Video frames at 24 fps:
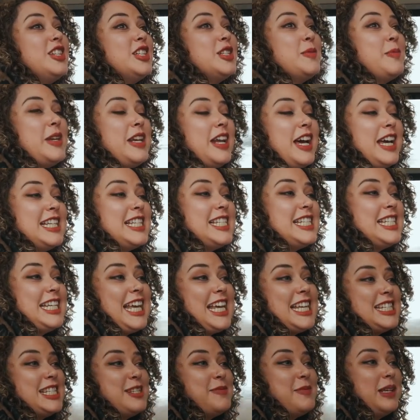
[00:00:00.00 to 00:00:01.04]
just be nice to
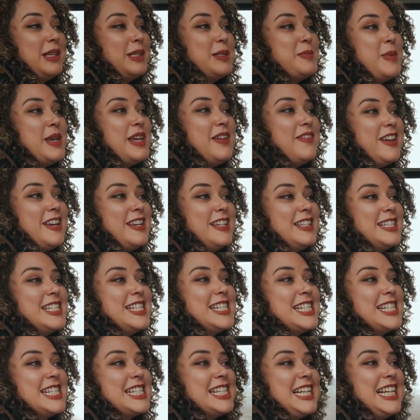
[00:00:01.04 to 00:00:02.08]
get some experience,
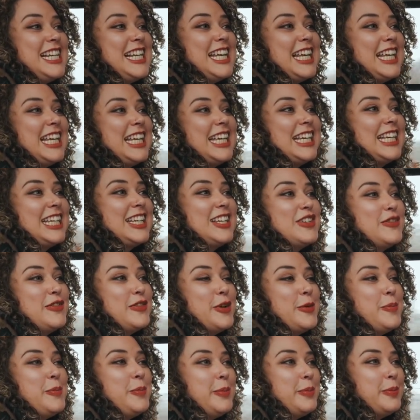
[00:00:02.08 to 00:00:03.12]
like,
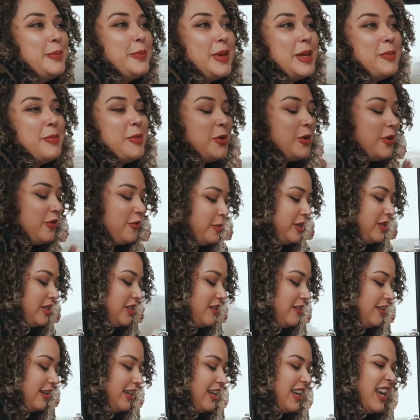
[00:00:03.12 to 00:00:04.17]
from people who have been
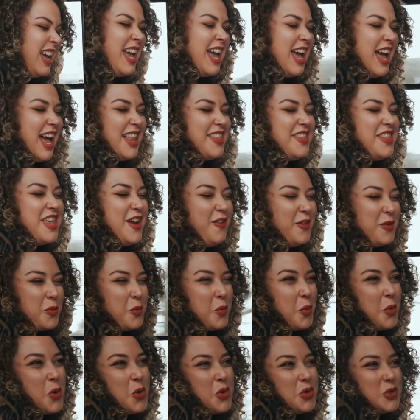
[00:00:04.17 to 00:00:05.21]
doing it. And they're
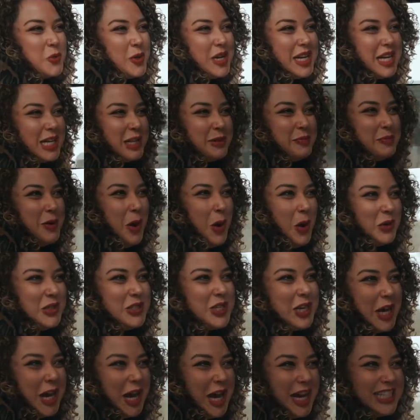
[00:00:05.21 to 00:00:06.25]
award-winning
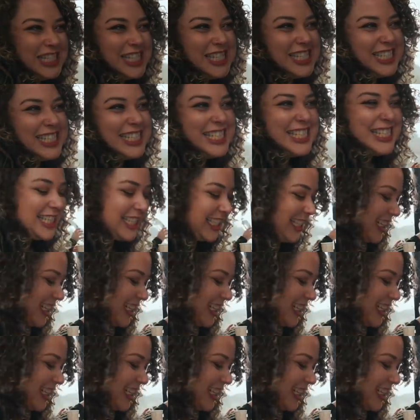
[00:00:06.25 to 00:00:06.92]
podcasters.